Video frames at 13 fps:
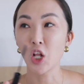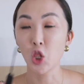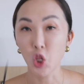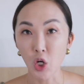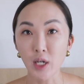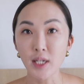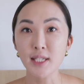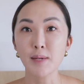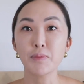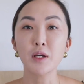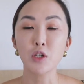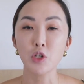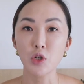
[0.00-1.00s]
learn
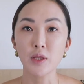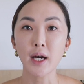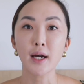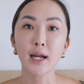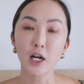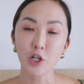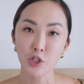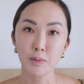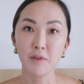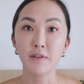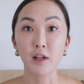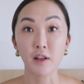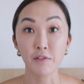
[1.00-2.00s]
something new that could actually
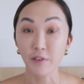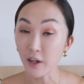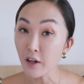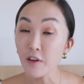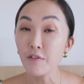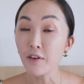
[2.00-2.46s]
be very,